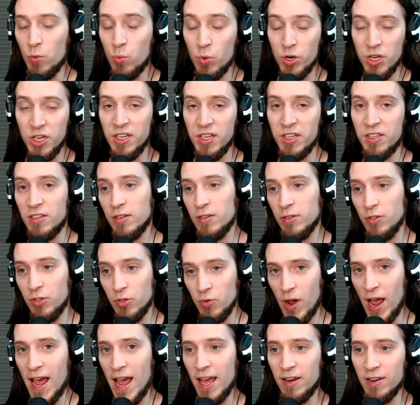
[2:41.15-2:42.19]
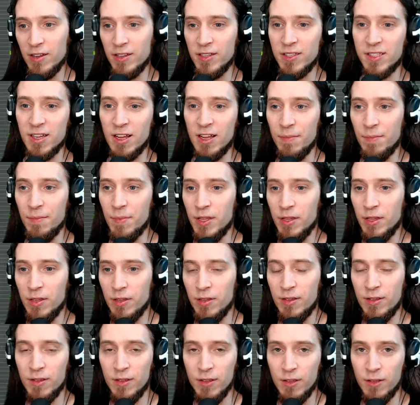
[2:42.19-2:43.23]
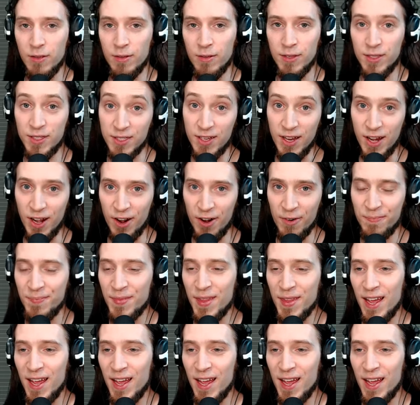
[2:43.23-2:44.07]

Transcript: We need to add some snare,